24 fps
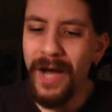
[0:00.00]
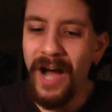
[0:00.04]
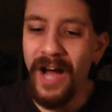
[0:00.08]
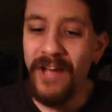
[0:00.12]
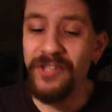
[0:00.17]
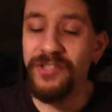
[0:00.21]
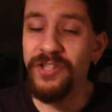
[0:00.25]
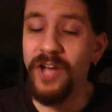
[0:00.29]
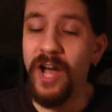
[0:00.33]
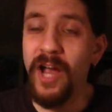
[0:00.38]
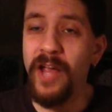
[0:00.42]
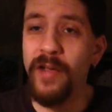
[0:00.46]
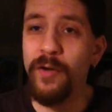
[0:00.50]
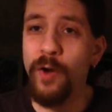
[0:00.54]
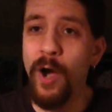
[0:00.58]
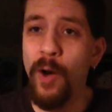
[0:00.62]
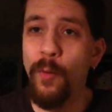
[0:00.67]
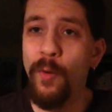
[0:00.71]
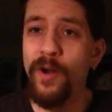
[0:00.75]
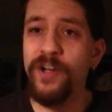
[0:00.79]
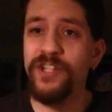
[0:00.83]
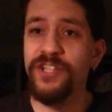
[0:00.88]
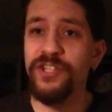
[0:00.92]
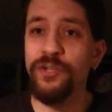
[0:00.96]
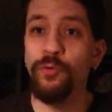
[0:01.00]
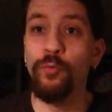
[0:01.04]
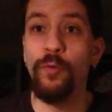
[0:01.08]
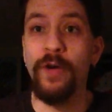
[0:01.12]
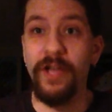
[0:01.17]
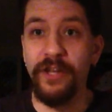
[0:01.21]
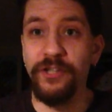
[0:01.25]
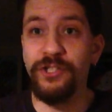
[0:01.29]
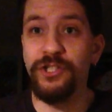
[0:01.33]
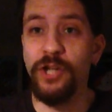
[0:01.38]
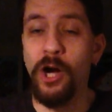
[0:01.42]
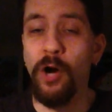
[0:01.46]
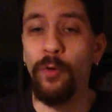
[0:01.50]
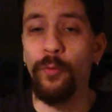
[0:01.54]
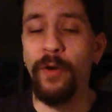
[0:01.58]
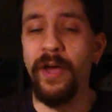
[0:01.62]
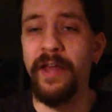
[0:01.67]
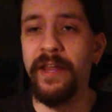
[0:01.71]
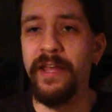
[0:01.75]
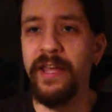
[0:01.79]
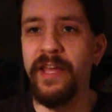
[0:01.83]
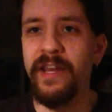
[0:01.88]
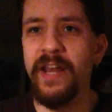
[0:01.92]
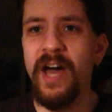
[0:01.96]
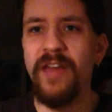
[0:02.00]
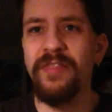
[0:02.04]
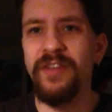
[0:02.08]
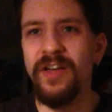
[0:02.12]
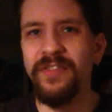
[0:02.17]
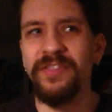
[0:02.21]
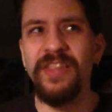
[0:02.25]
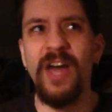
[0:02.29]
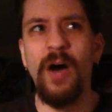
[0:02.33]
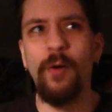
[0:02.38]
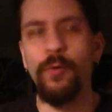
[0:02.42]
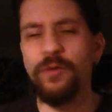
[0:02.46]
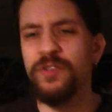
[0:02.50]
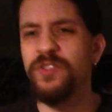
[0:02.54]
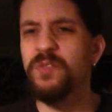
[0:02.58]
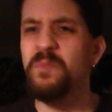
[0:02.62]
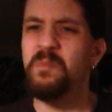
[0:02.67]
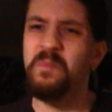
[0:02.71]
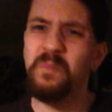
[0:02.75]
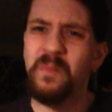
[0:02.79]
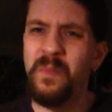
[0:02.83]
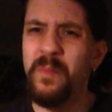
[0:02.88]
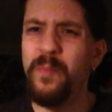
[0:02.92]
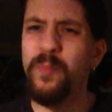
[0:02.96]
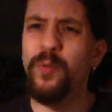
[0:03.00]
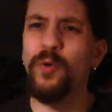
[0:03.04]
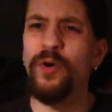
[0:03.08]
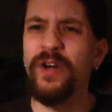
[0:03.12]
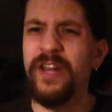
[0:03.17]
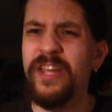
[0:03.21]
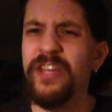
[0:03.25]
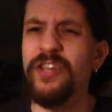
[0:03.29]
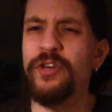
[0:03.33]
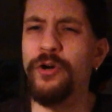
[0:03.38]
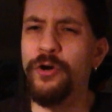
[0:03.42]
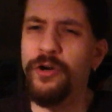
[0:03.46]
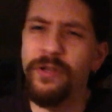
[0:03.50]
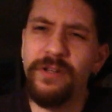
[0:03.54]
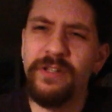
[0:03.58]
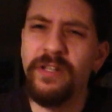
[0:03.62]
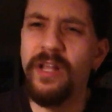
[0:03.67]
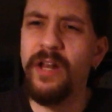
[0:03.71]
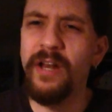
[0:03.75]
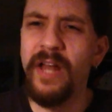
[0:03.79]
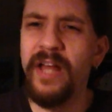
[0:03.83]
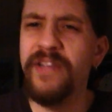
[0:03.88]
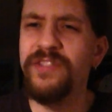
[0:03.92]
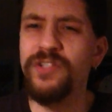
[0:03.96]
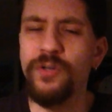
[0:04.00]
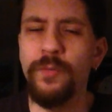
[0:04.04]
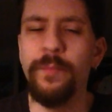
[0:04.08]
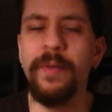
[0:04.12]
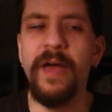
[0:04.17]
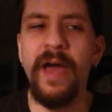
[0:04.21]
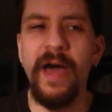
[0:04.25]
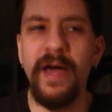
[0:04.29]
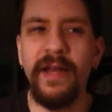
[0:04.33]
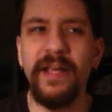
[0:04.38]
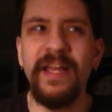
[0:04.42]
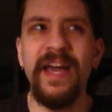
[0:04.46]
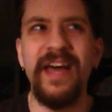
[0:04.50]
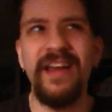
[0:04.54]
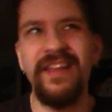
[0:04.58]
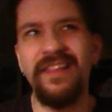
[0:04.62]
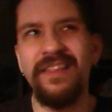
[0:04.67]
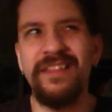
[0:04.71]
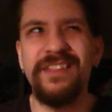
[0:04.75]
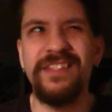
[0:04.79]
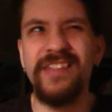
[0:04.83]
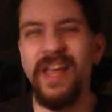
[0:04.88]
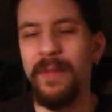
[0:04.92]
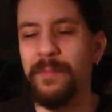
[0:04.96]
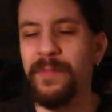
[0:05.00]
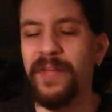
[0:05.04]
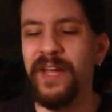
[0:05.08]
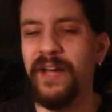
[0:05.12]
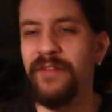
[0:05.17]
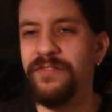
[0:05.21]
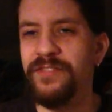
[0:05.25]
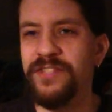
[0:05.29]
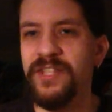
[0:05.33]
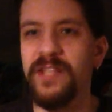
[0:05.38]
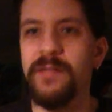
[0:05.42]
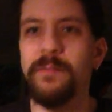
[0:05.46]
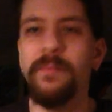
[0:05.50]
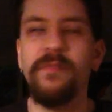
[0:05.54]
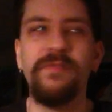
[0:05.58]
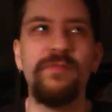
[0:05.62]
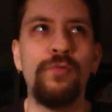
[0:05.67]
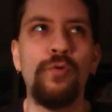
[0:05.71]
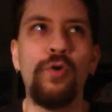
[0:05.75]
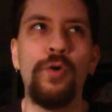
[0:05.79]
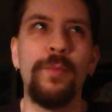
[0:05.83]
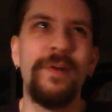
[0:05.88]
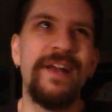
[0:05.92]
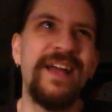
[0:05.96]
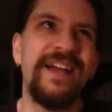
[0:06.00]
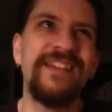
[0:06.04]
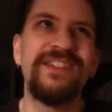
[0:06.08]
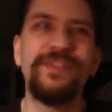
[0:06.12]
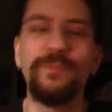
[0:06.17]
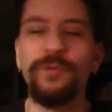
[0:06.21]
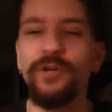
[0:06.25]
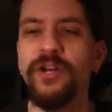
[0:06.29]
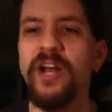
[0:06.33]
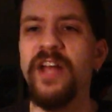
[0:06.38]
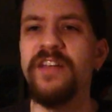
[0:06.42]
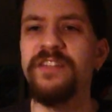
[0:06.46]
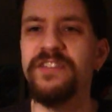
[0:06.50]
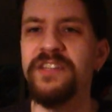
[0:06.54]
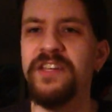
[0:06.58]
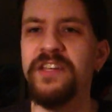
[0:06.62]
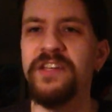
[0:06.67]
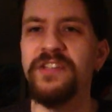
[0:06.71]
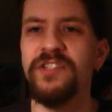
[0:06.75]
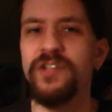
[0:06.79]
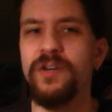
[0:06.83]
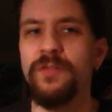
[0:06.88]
I, I watched The Witch already, and I thought that was pretty good, you know, not too bad. Kind of the same thing I've seen before, but it had some good ideas.